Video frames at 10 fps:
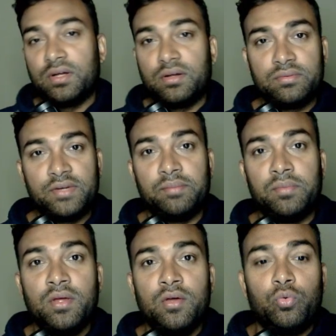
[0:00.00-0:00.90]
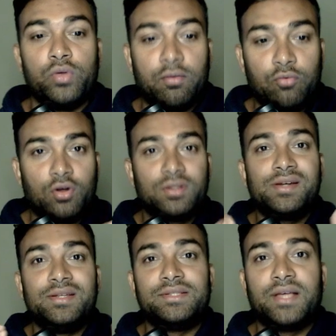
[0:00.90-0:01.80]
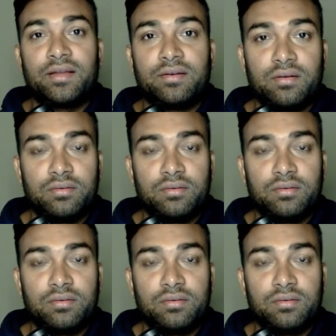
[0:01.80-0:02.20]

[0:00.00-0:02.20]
name. We have got the desired